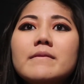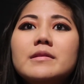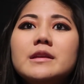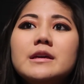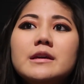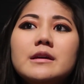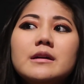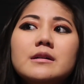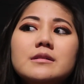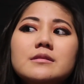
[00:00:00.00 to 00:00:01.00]

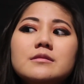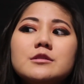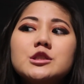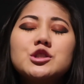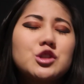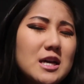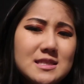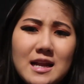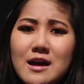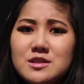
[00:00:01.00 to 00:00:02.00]
the
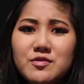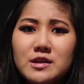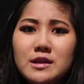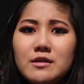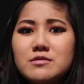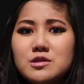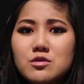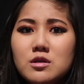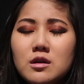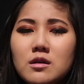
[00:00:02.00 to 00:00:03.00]
stress that I was feeling of
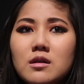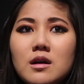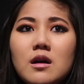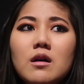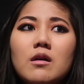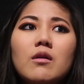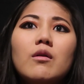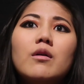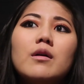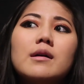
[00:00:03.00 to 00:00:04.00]
school
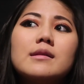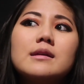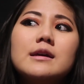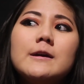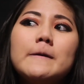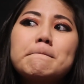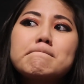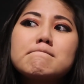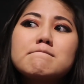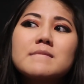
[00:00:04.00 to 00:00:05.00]
or the
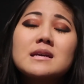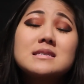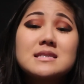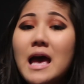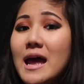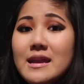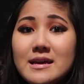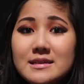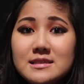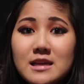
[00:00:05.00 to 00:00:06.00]

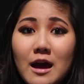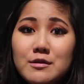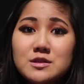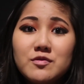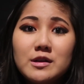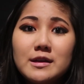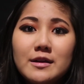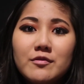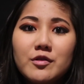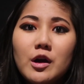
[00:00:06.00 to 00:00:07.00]
sadness I was
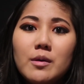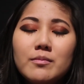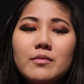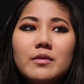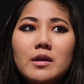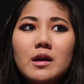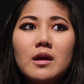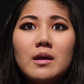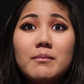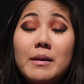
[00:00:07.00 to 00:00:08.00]
feeling from
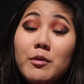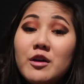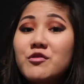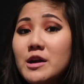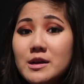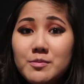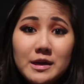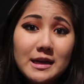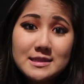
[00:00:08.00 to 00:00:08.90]
my boyfriend being